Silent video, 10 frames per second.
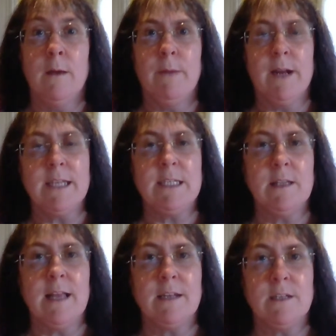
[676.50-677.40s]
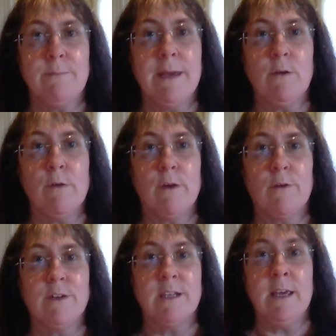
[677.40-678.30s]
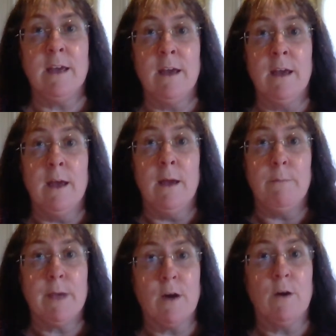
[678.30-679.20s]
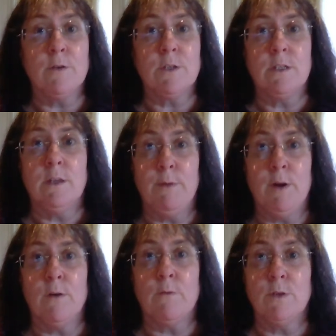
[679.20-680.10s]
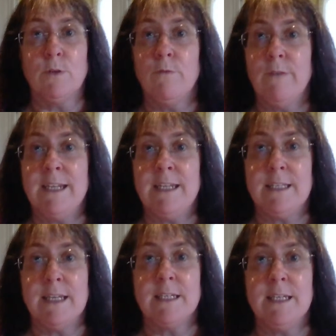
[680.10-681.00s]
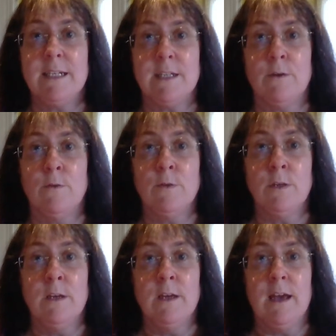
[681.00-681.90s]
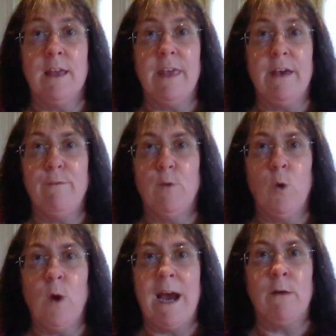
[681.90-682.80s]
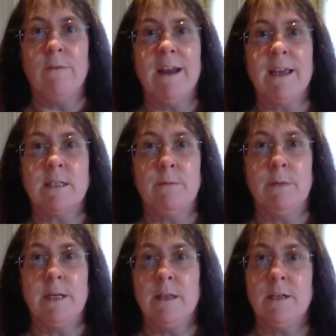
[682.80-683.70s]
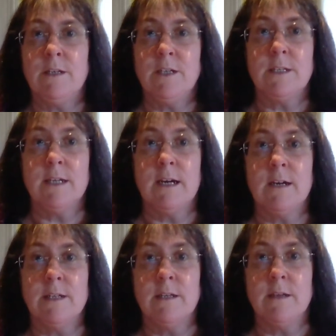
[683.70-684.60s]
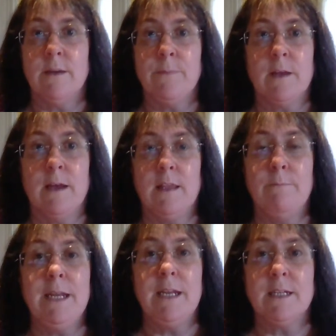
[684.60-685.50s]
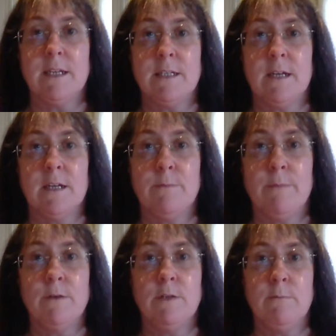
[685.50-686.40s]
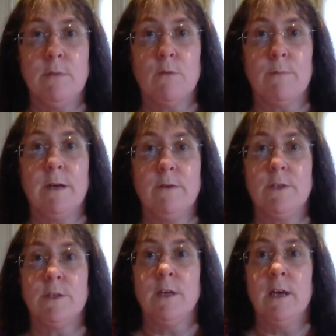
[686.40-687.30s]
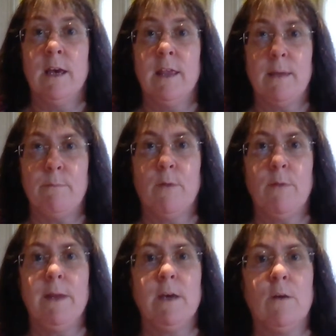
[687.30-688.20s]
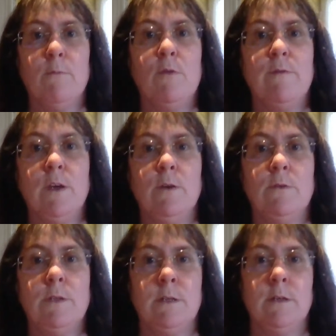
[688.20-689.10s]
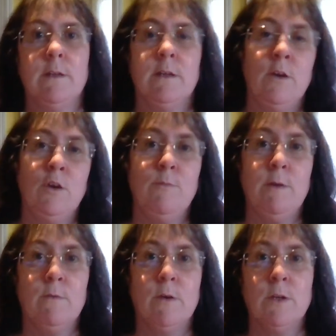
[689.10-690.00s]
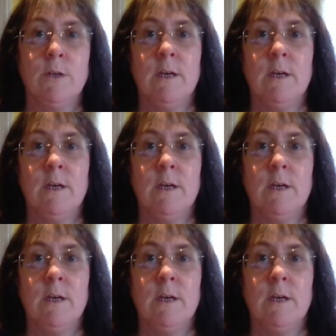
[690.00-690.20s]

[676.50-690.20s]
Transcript: But I still had domain authority because the blog was already 6 years old and therefore outranked somebody that had just started. And the minute I started posting blog posts, they probably got more views than a newbie would,